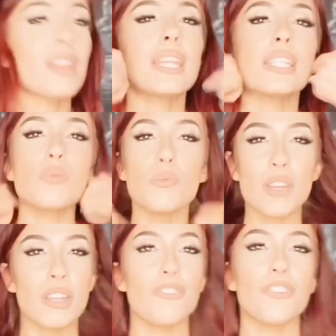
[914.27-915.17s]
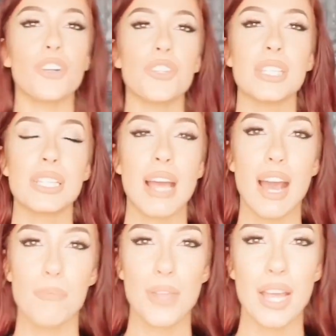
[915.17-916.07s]
This will be the first
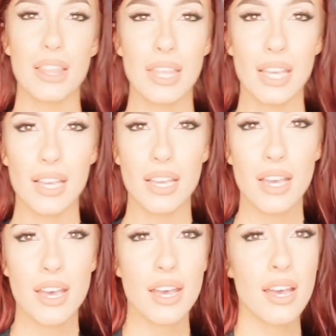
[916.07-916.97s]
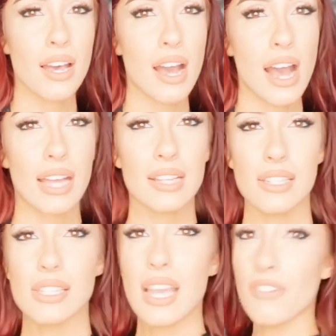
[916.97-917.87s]
top that I think I can
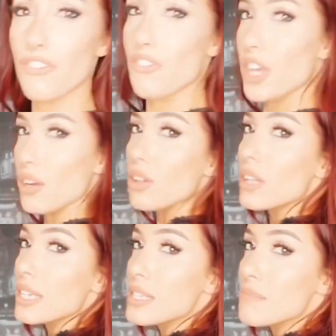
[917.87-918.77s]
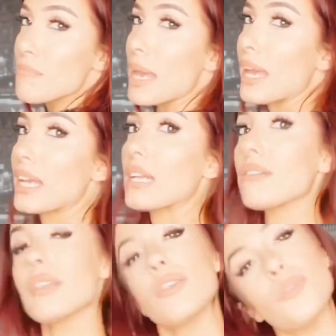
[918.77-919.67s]
say I feel is made a
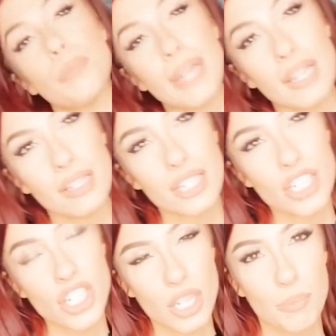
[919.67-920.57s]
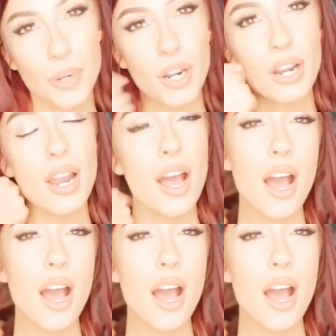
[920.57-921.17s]
little bit cheaper.